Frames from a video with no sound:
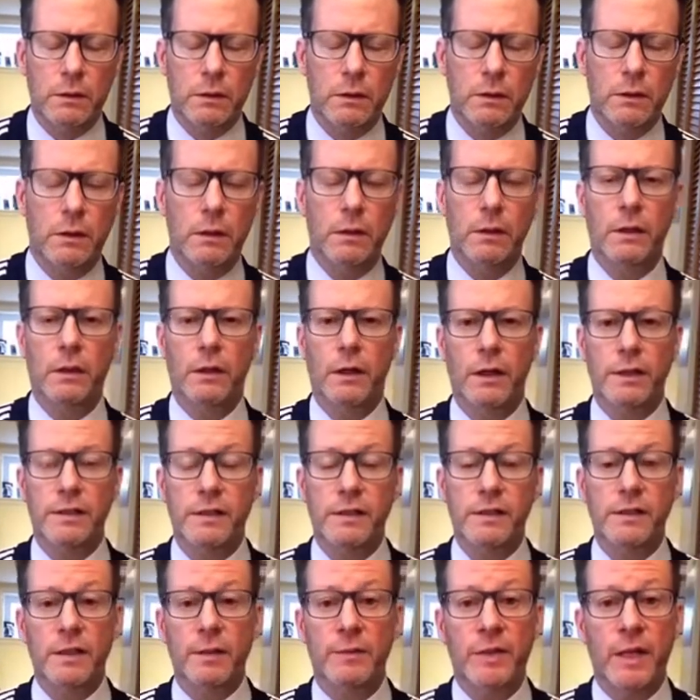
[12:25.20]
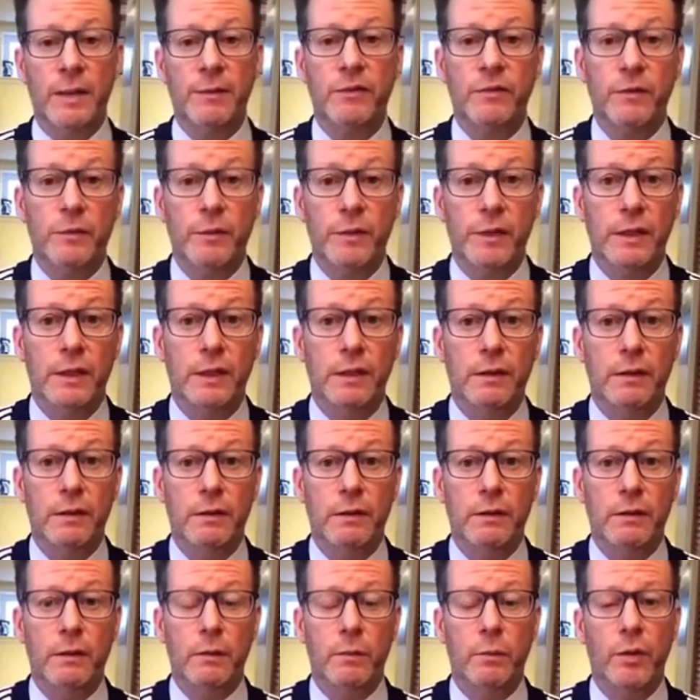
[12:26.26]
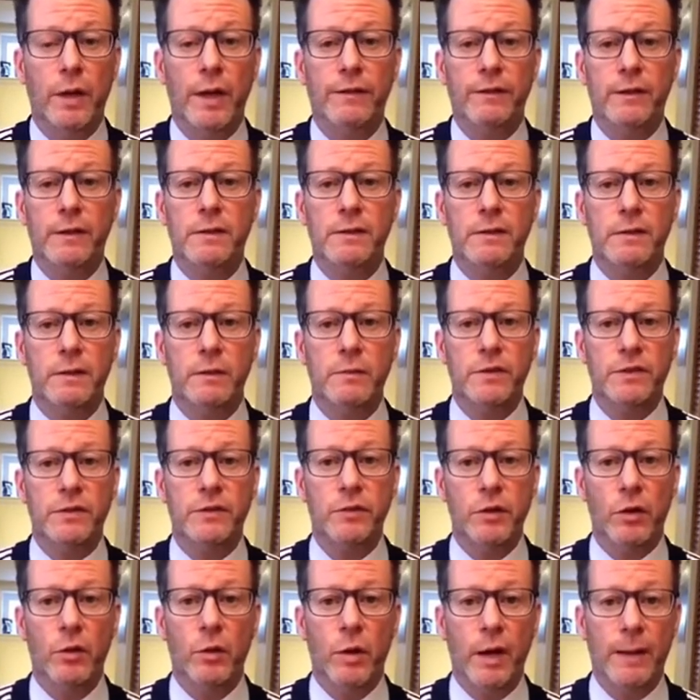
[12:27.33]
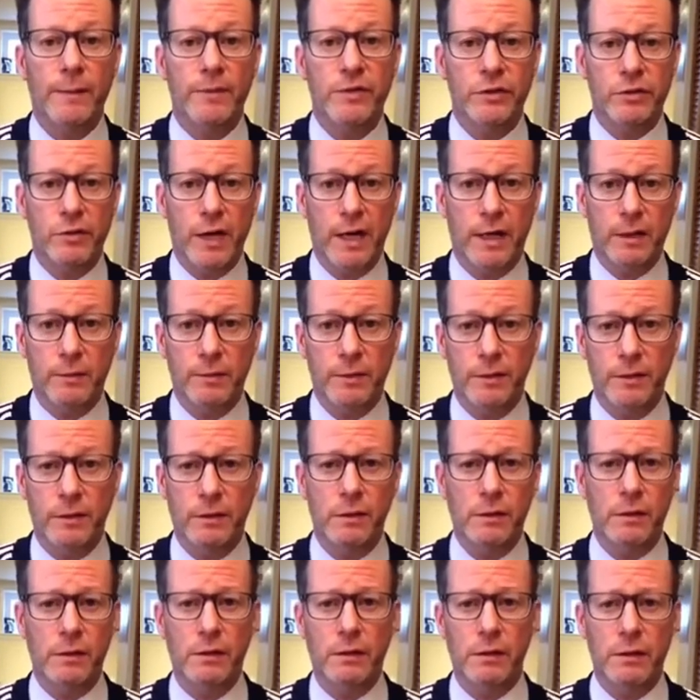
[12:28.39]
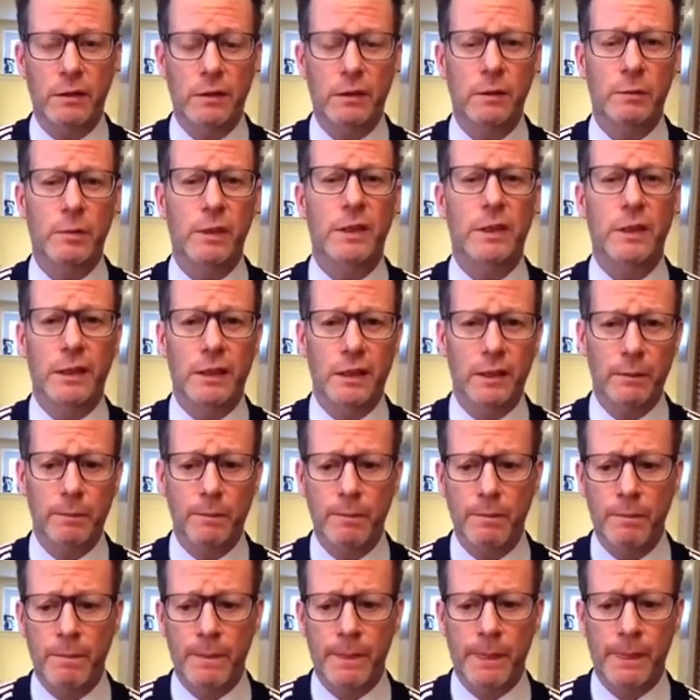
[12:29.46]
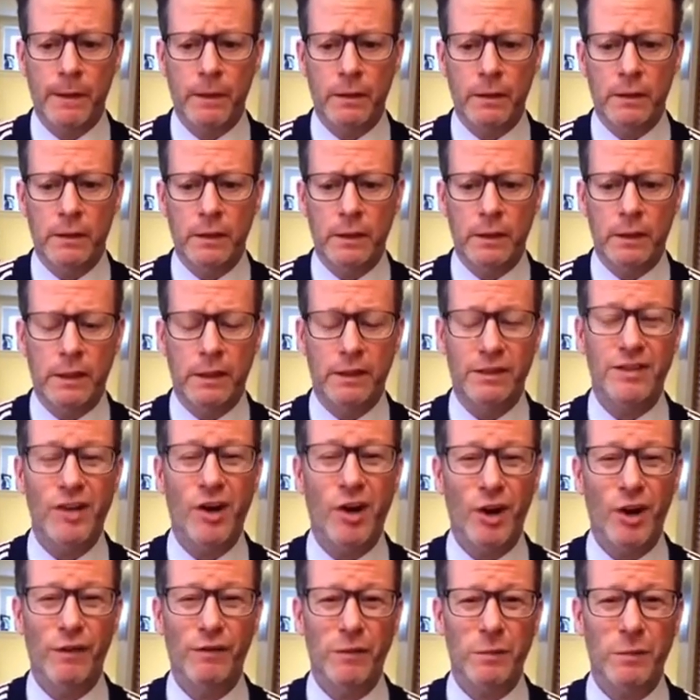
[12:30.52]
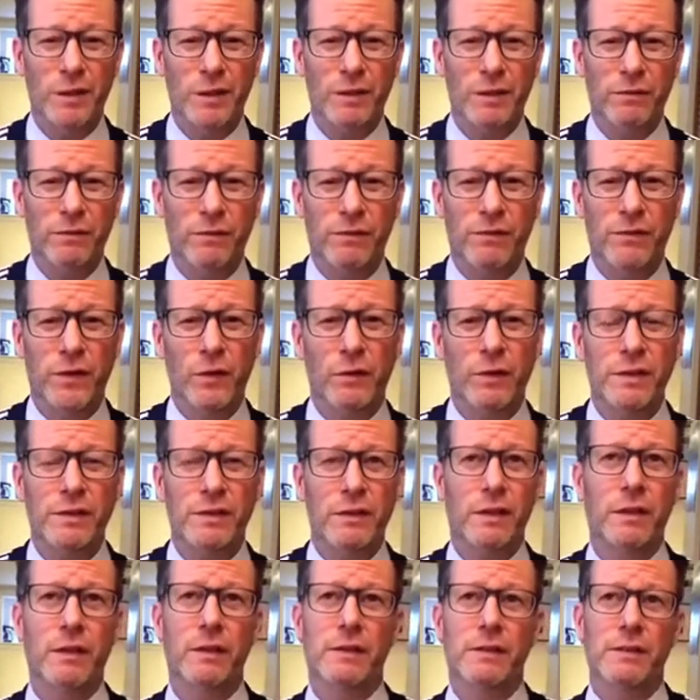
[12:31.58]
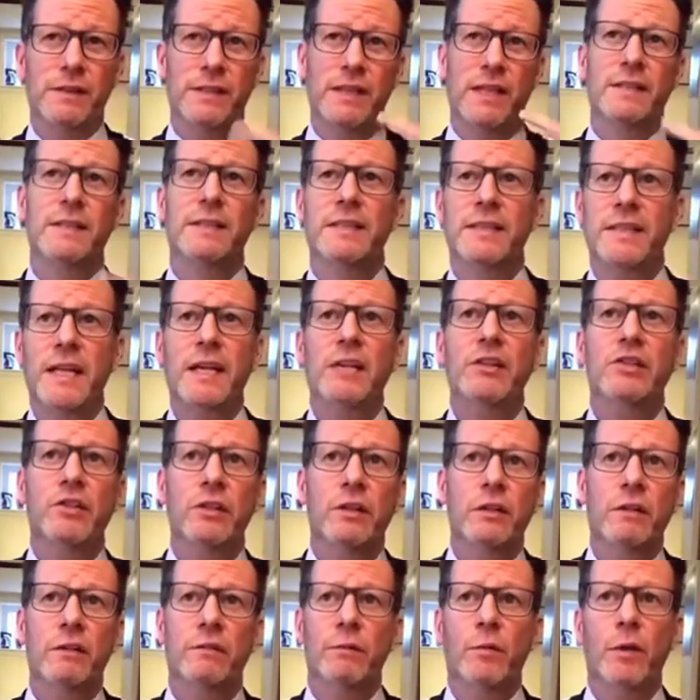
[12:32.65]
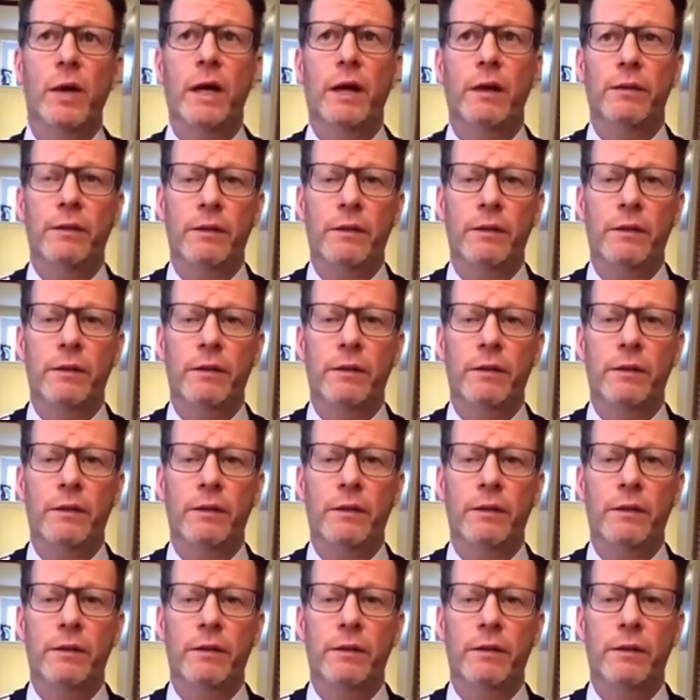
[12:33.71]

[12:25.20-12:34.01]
And honestly, sometimes for me, the breath can seem so abstract, particularly in the beginning. And it's hard for me to focus on the sensation of breath.